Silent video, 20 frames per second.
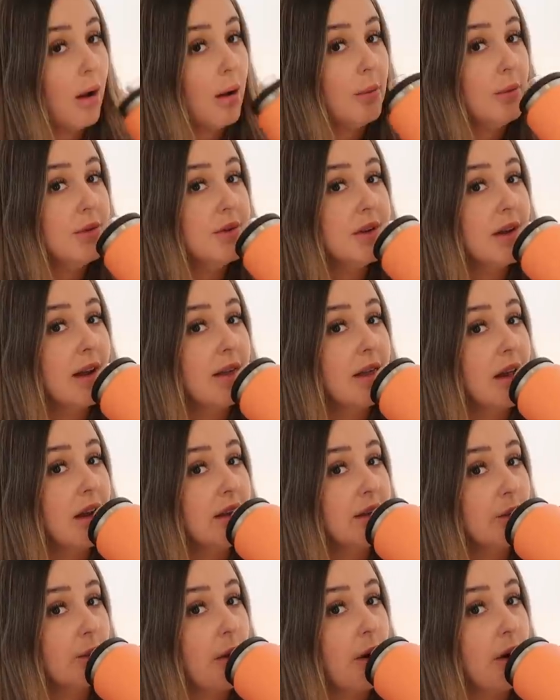Almost done
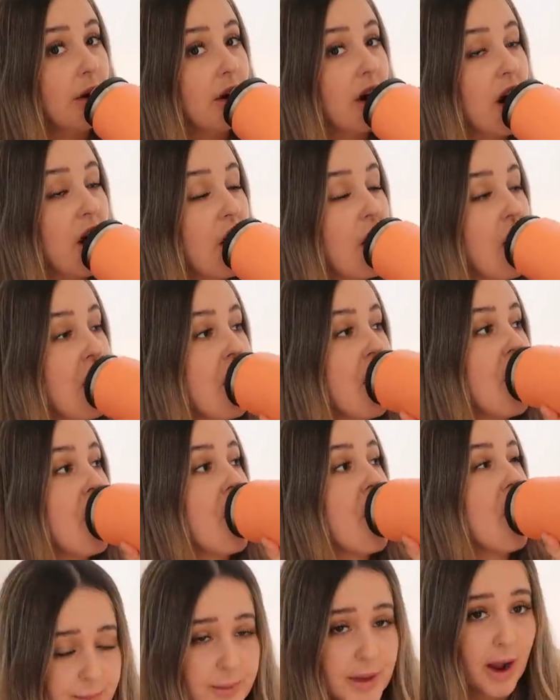this, water.
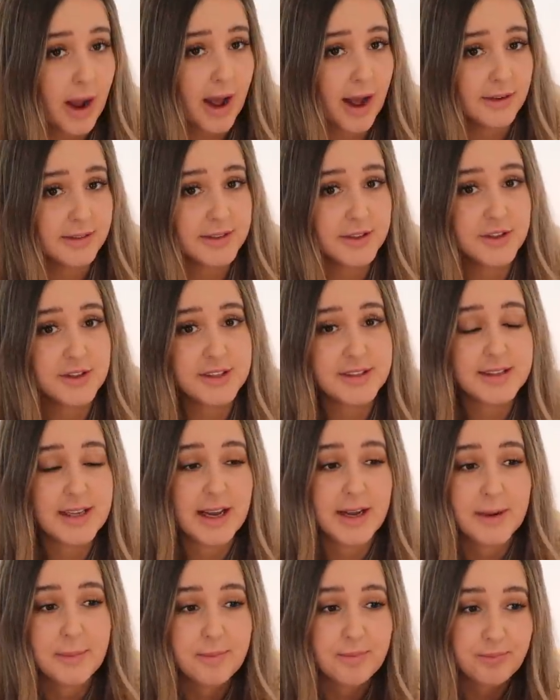Now I have to just
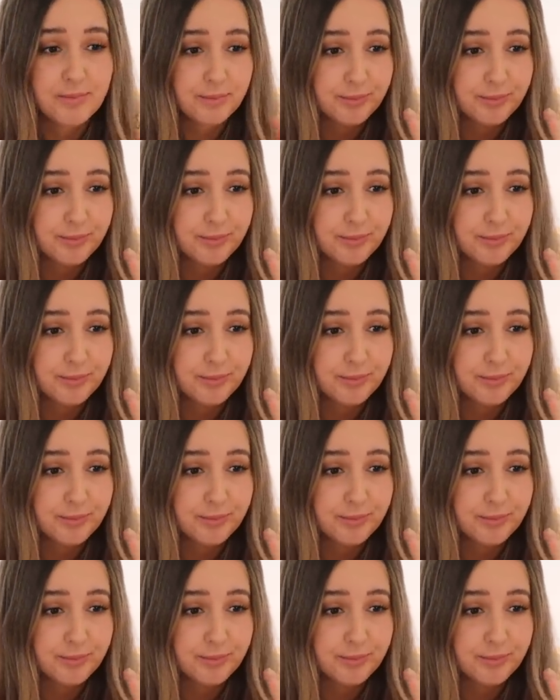say,